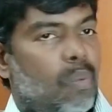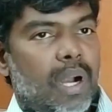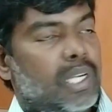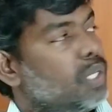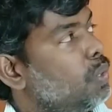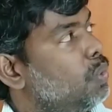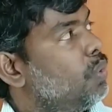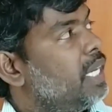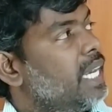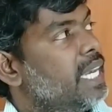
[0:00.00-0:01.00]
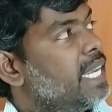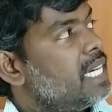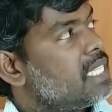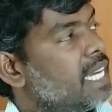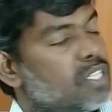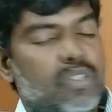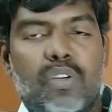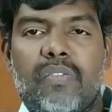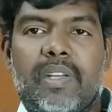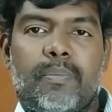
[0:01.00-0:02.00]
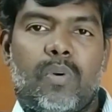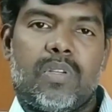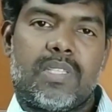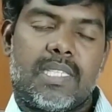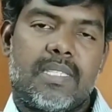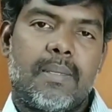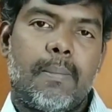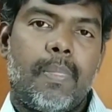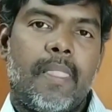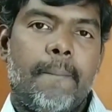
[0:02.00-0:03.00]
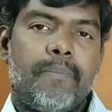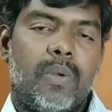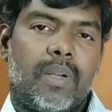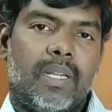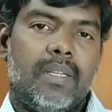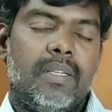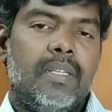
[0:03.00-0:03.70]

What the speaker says: 1 to 2, it indicates isentropic process. Okay.